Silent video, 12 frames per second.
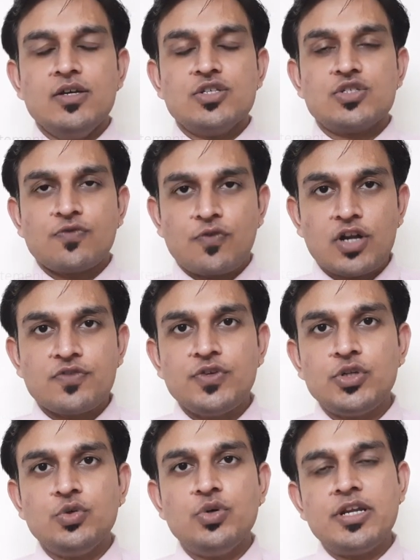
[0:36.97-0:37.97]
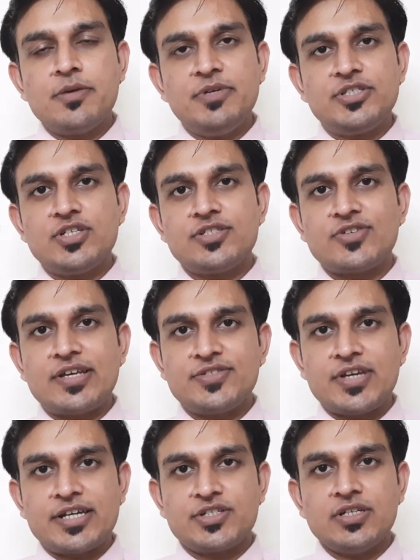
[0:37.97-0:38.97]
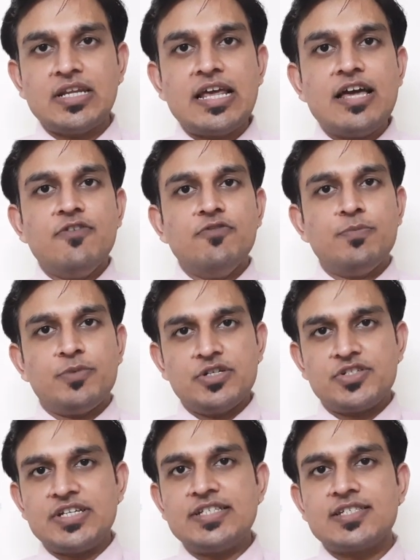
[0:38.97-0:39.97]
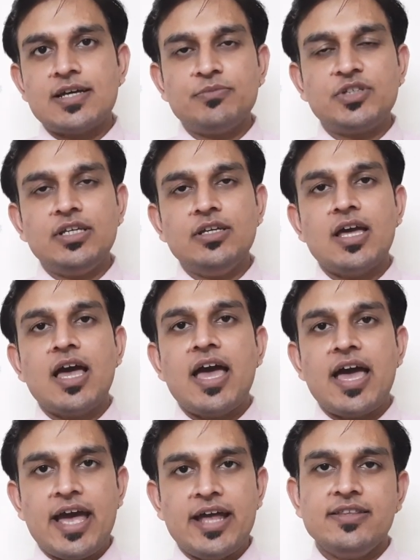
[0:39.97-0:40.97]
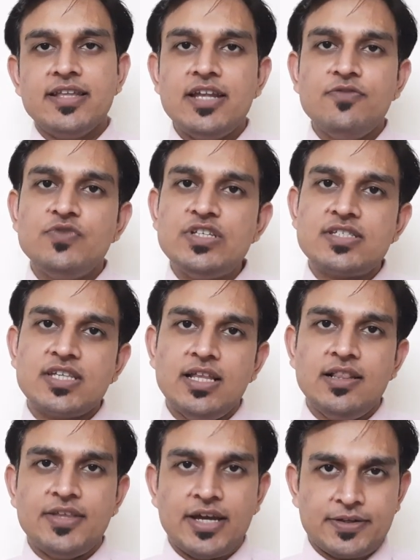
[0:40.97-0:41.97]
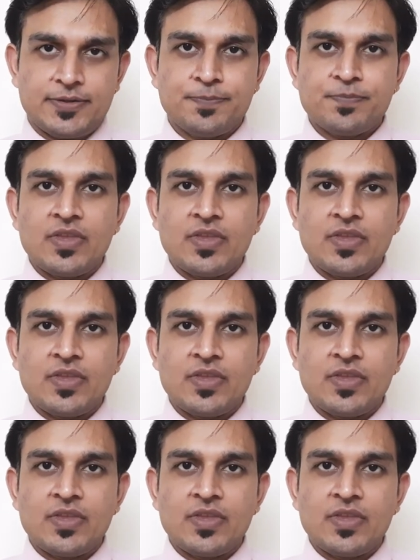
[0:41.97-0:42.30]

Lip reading: So what we do in a business transaction, we purchase something and then we sell that,